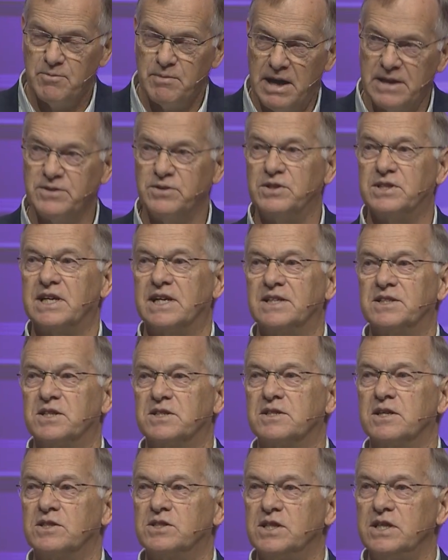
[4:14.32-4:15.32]
Matthew tells
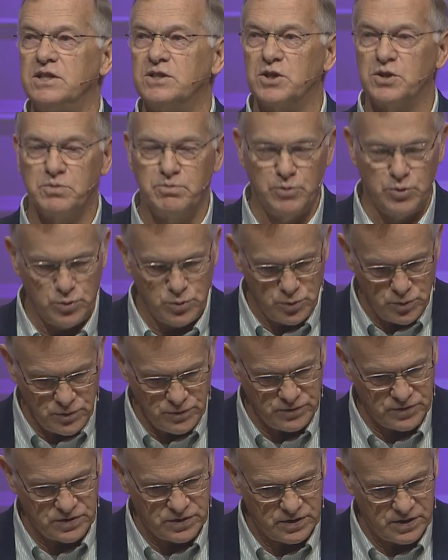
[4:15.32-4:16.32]
us that Jesus
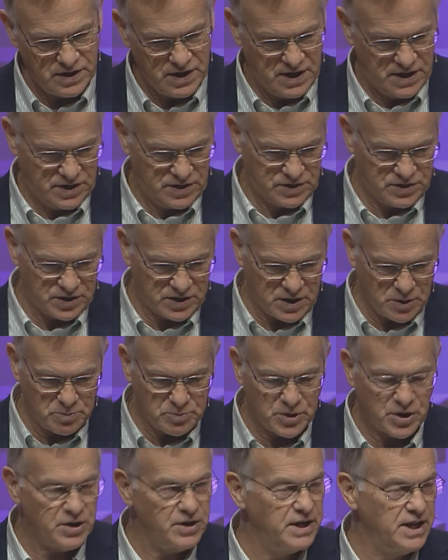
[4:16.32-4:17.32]
moved to
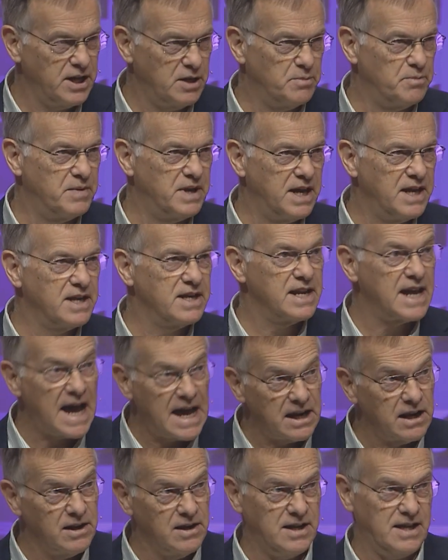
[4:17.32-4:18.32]
Capernaum in
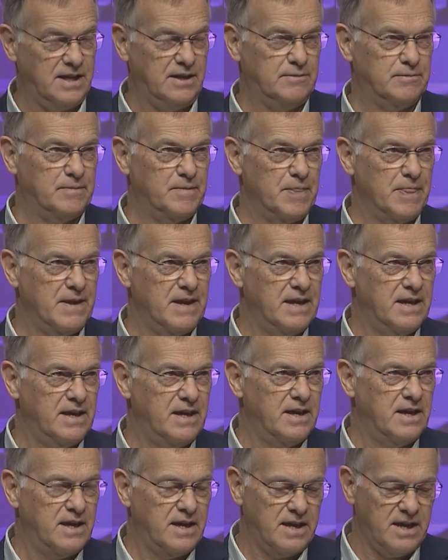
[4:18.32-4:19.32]
Galilee.
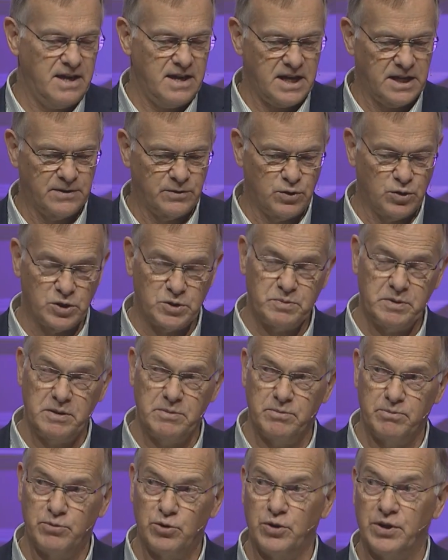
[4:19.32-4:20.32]
He had, of course,
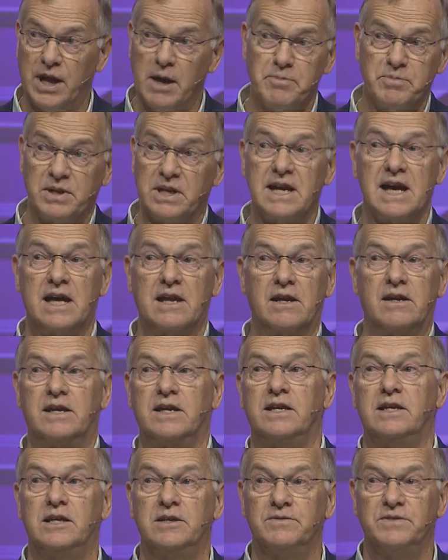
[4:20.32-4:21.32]
been brought up in
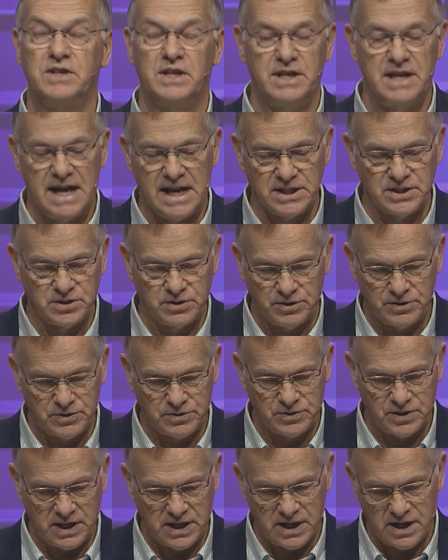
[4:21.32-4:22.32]
Galilee. He lived in
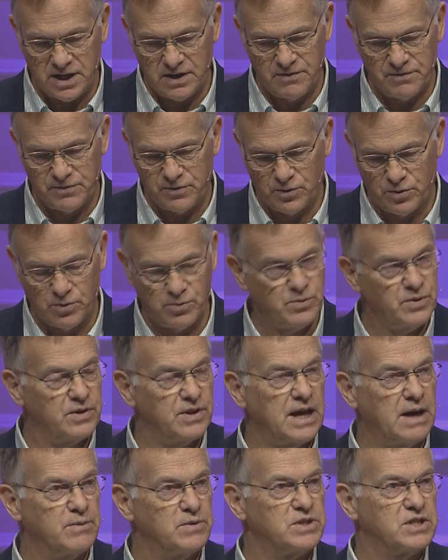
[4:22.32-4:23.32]
Nazareth, uh, for
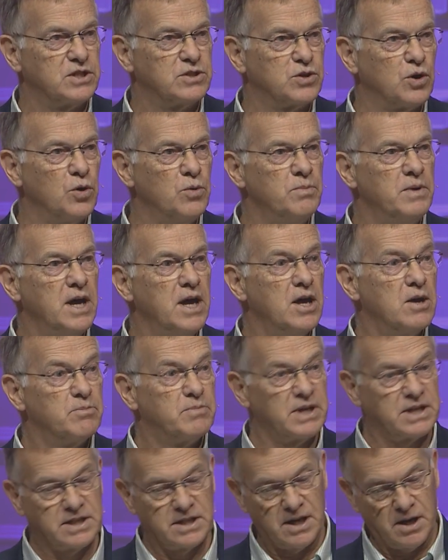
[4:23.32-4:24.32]
that was his home.
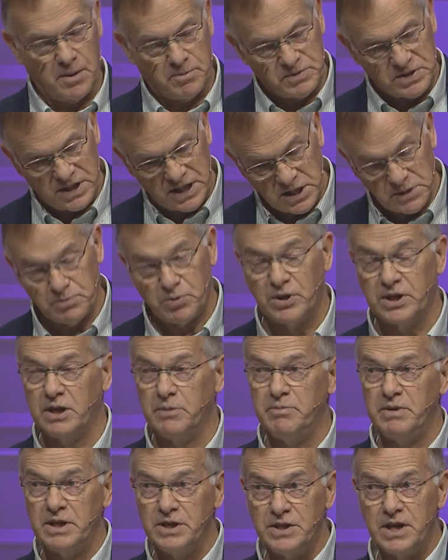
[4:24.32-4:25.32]
But up to this point,
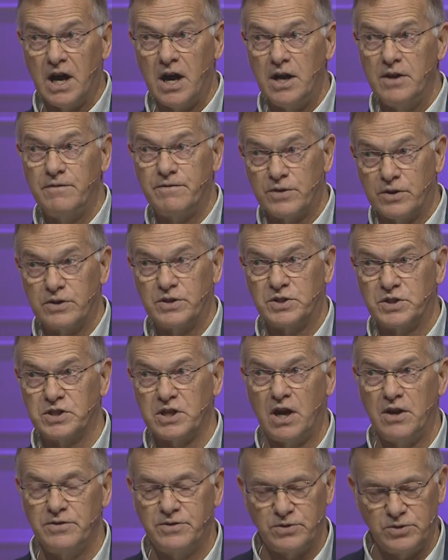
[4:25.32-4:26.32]
he'd been down further
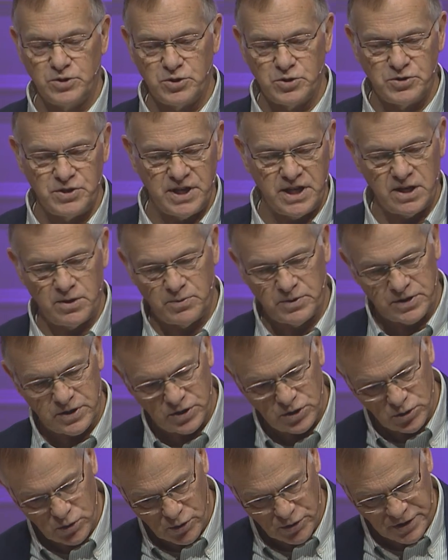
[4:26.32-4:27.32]
south in Judea with the
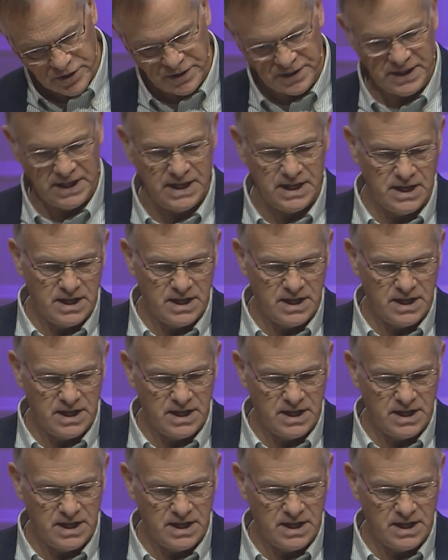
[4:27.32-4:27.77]
Jordan,